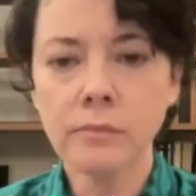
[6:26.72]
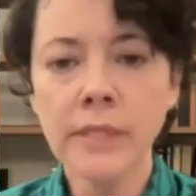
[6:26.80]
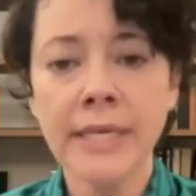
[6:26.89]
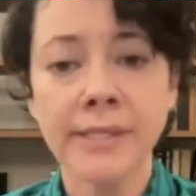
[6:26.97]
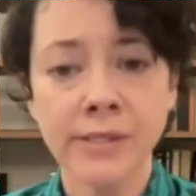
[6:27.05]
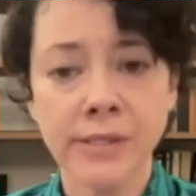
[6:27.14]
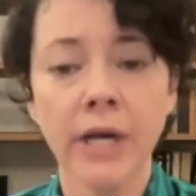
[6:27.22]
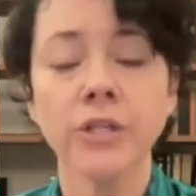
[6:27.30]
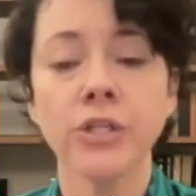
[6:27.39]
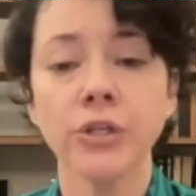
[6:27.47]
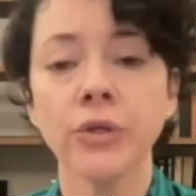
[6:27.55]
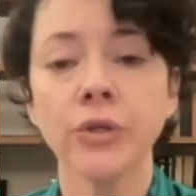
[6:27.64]
He stuck
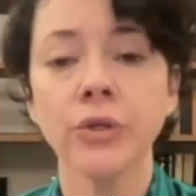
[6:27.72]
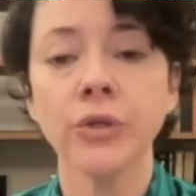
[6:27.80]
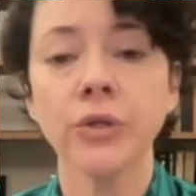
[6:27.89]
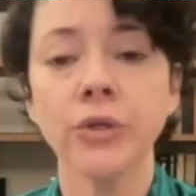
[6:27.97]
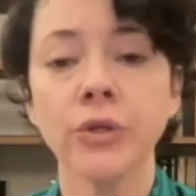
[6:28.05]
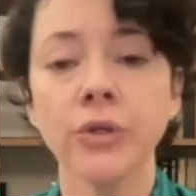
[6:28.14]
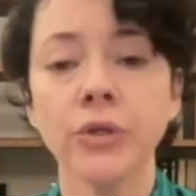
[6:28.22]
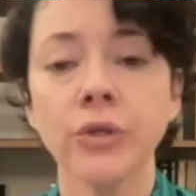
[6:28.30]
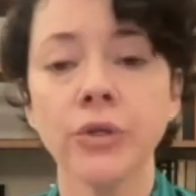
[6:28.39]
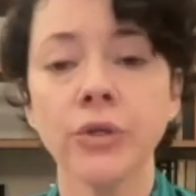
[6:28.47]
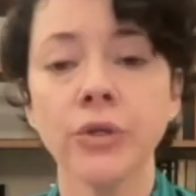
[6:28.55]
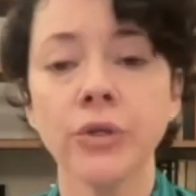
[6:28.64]
to
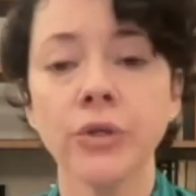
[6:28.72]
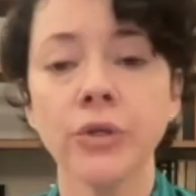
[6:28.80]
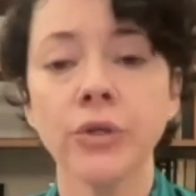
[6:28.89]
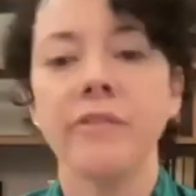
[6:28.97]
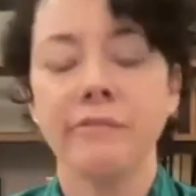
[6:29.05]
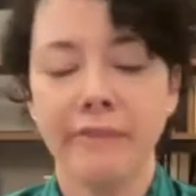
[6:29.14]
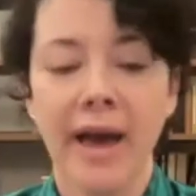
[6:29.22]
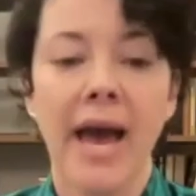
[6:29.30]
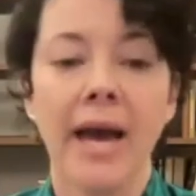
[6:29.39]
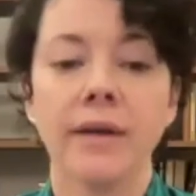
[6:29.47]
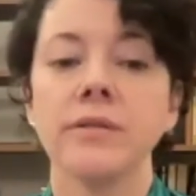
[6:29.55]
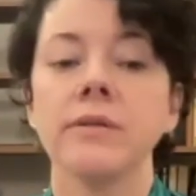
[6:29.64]
the frame of
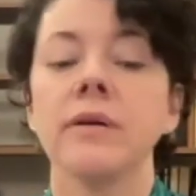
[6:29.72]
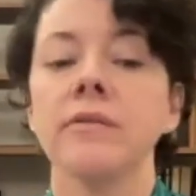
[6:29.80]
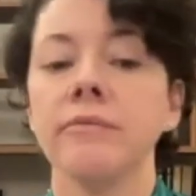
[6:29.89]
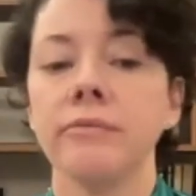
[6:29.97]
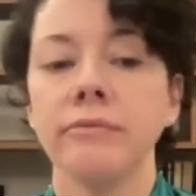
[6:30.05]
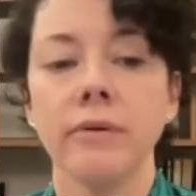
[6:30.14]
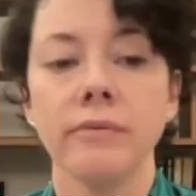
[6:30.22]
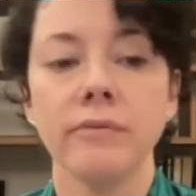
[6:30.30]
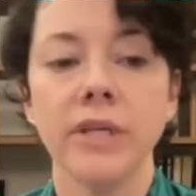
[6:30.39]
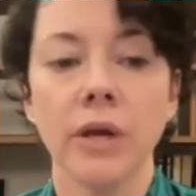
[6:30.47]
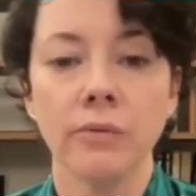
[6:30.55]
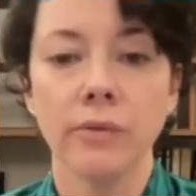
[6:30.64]
the fact of,
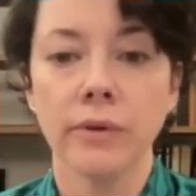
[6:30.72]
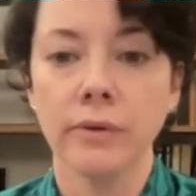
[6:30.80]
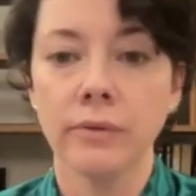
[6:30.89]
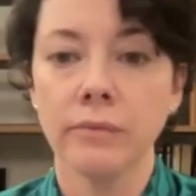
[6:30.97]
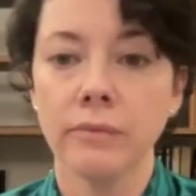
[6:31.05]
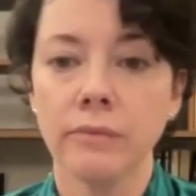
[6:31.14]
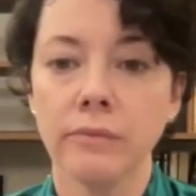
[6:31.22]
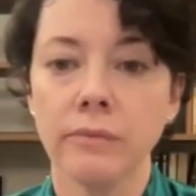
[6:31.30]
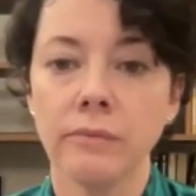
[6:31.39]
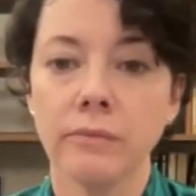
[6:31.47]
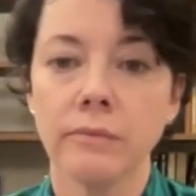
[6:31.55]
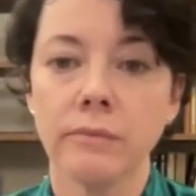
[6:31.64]
the
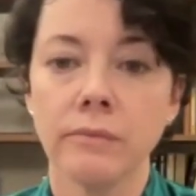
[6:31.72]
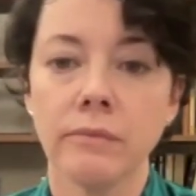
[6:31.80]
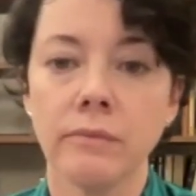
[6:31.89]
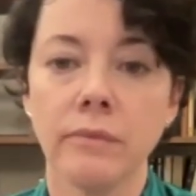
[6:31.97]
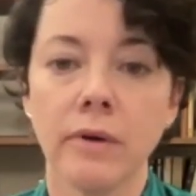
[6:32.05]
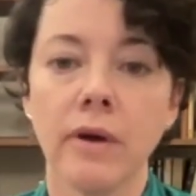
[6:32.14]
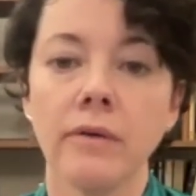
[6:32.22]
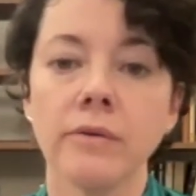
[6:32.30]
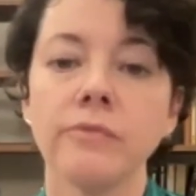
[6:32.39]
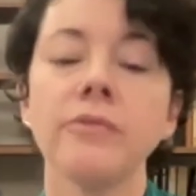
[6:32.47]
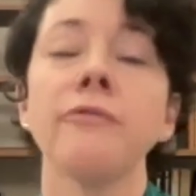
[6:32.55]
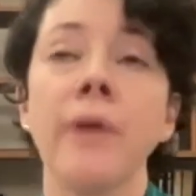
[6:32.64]

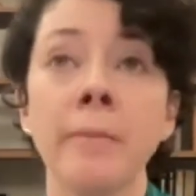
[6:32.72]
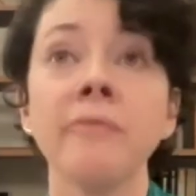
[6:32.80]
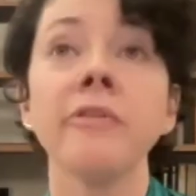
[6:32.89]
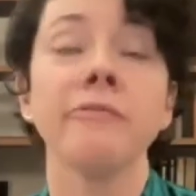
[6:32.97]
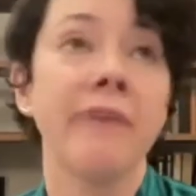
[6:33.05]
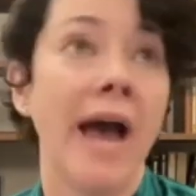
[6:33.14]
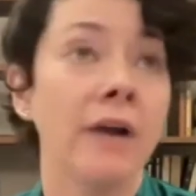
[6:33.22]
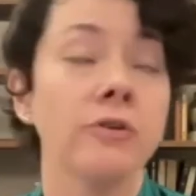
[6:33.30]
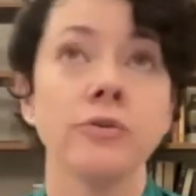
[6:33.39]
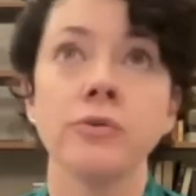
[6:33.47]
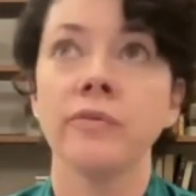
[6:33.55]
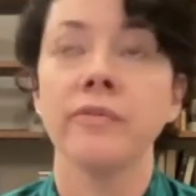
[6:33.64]
frame of the fact,
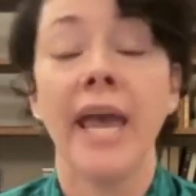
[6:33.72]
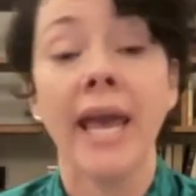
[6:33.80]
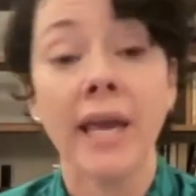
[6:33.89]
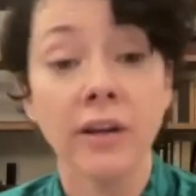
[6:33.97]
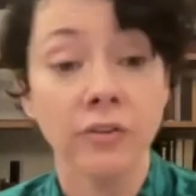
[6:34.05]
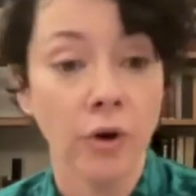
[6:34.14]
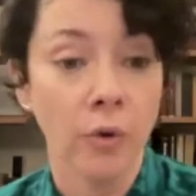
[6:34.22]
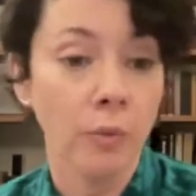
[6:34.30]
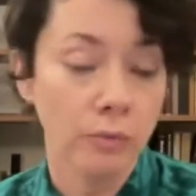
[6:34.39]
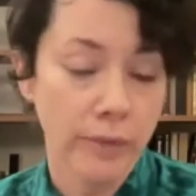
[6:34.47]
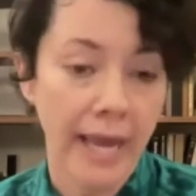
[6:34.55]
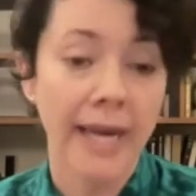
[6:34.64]
or sort of the
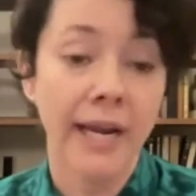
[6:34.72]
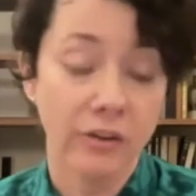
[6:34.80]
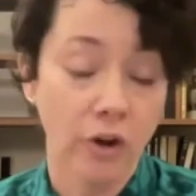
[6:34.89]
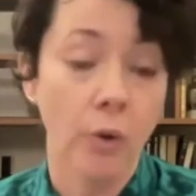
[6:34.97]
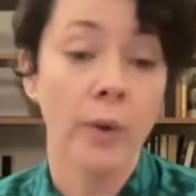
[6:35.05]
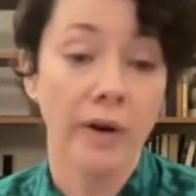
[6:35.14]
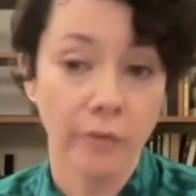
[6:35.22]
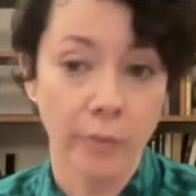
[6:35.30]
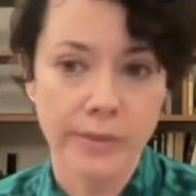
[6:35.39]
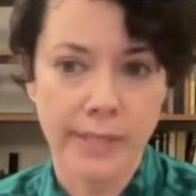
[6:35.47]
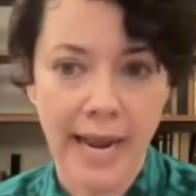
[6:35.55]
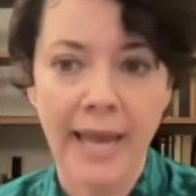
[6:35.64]
anecdote, whatever
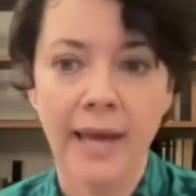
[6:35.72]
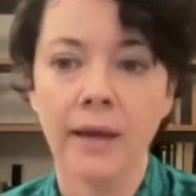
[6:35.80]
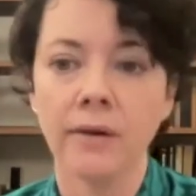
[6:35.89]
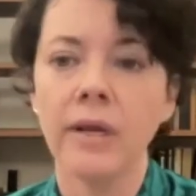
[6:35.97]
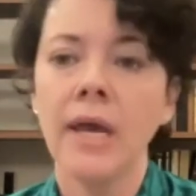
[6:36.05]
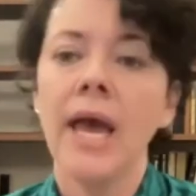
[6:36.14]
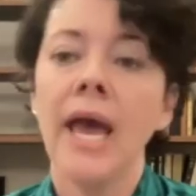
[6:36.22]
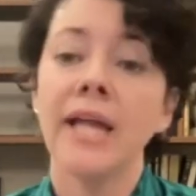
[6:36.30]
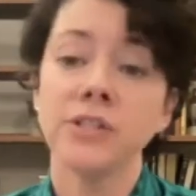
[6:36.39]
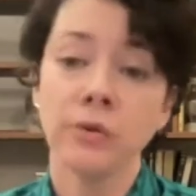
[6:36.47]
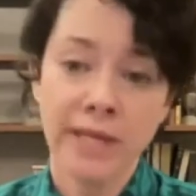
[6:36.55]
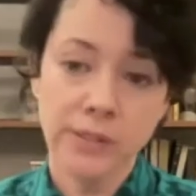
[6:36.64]
was at hand.
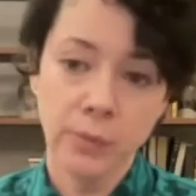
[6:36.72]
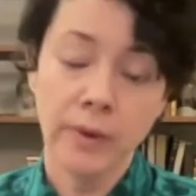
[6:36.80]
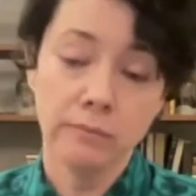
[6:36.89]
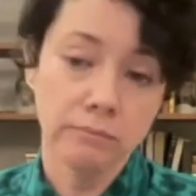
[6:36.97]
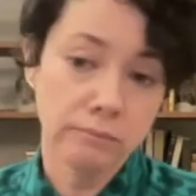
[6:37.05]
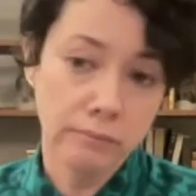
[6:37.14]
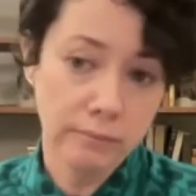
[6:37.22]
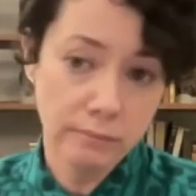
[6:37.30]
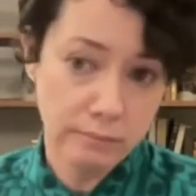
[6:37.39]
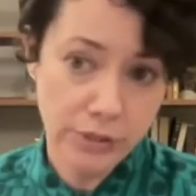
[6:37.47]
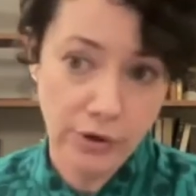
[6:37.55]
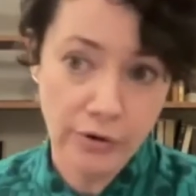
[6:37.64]
And so that's what
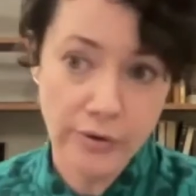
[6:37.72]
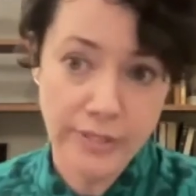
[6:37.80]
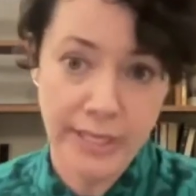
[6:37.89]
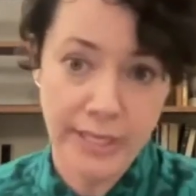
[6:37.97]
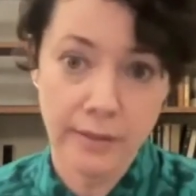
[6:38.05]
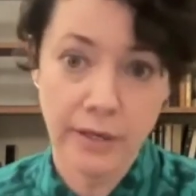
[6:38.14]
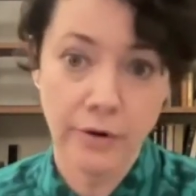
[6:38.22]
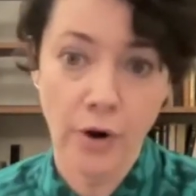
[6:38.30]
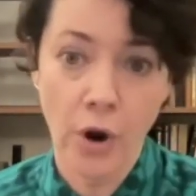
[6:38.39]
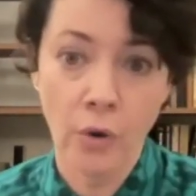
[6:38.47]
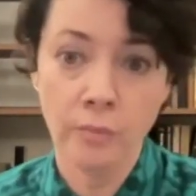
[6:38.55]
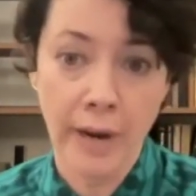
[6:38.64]
Sker did in her
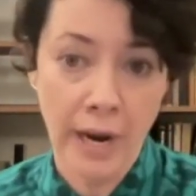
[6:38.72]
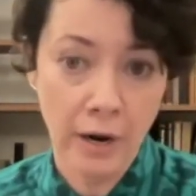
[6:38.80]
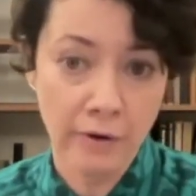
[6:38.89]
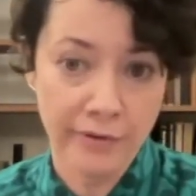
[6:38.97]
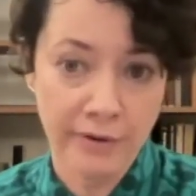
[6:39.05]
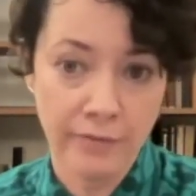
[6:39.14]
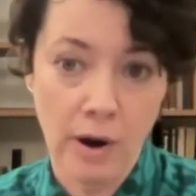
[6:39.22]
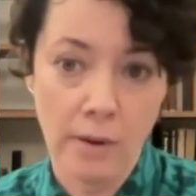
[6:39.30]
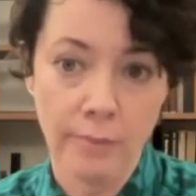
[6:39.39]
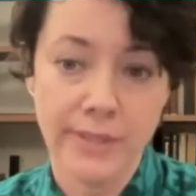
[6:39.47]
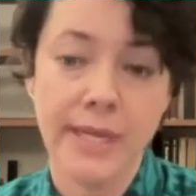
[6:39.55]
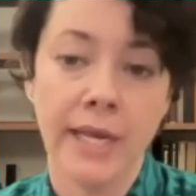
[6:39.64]
own biography of
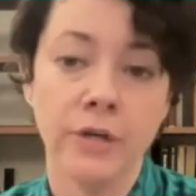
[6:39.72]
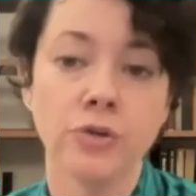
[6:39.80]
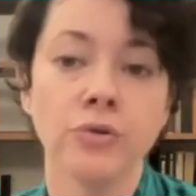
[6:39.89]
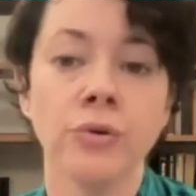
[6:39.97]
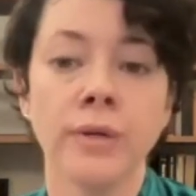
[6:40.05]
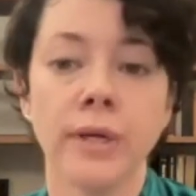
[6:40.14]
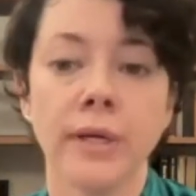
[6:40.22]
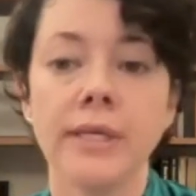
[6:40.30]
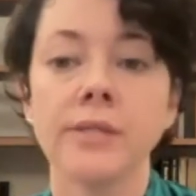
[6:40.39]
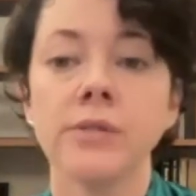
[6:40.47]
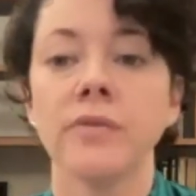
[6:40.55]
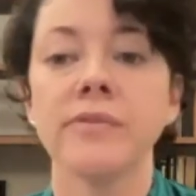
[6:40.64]
Aubrey, staying true to
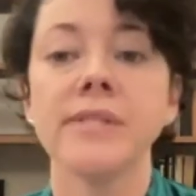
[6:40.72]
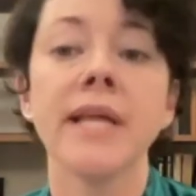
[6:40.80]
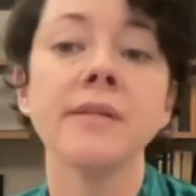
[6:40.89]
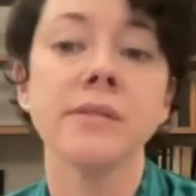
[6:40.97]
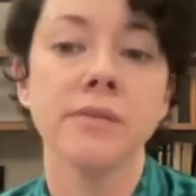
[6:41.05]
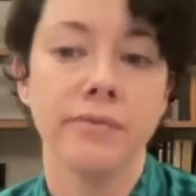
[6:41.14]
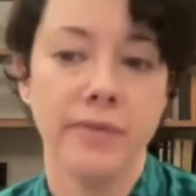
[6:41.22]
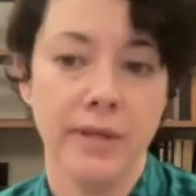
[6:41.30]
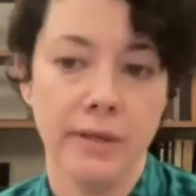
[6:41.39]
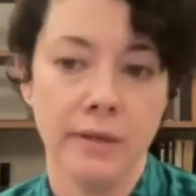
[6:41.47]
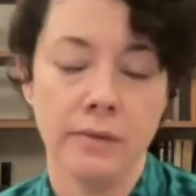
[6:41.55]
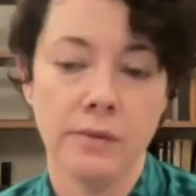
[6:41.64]
his sort of sense of
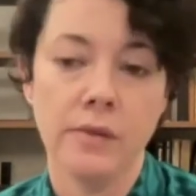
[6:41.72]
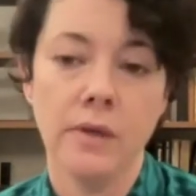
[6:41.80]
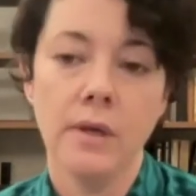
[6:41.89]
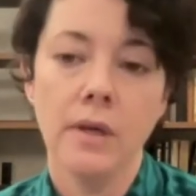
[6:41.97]
things